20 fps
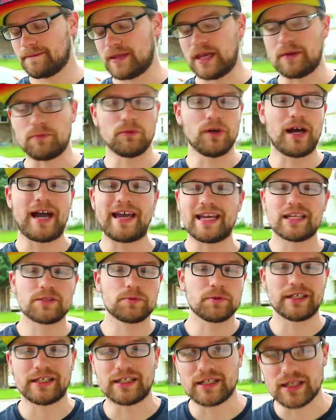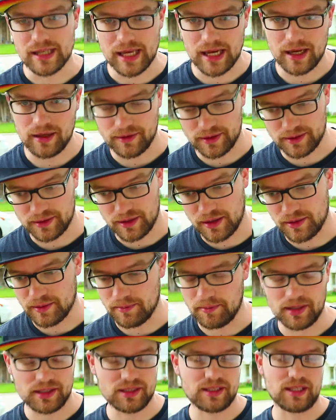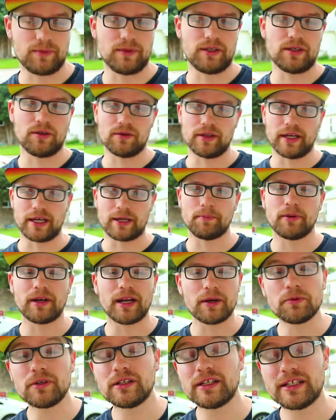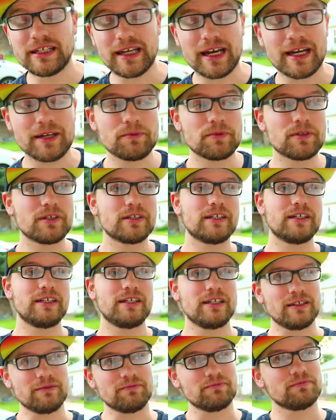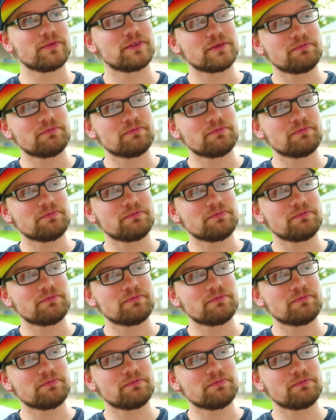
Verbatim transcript: and I guess we'll get into that on the on the bits that we don't like. But I really, I really.